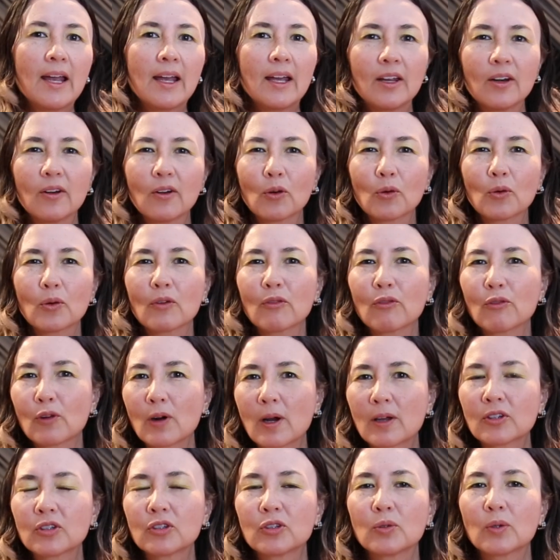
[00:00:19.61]
in order for
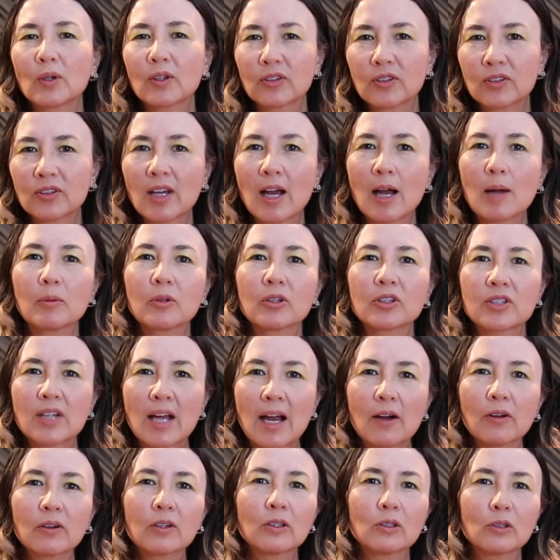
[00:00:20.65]
us to establish
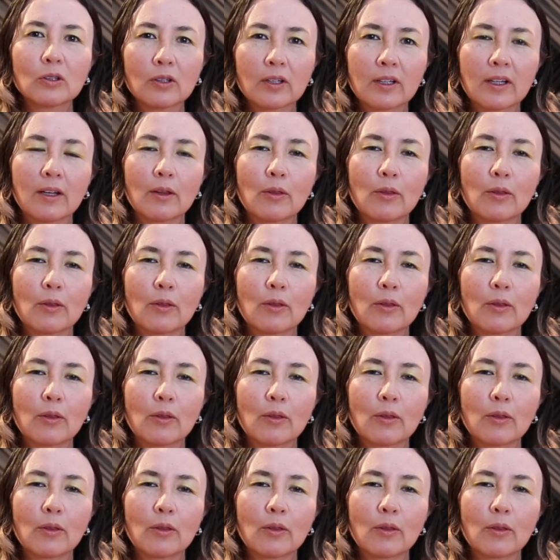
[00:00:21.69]
how to look